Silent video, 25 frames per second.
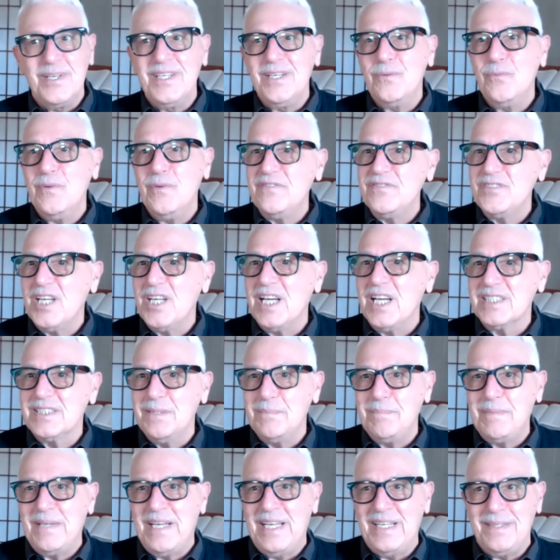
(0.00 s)
and we've talked
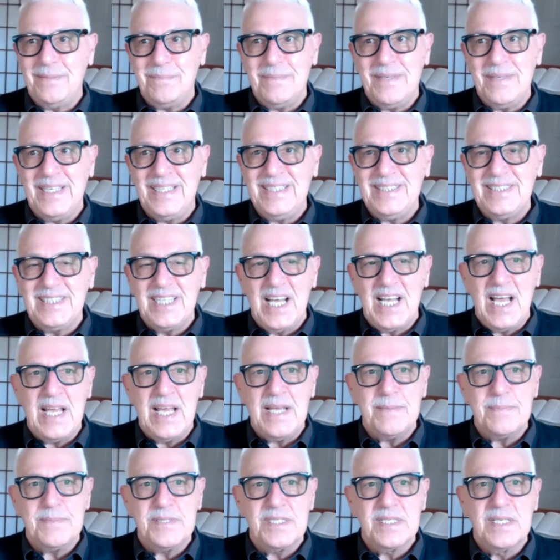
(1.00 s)
about it many
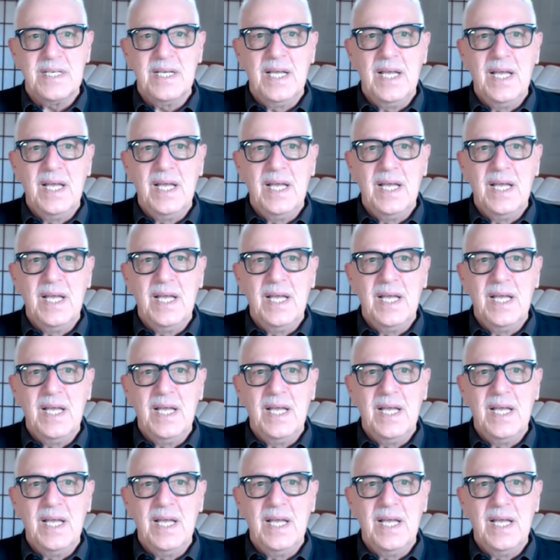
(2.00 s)
times.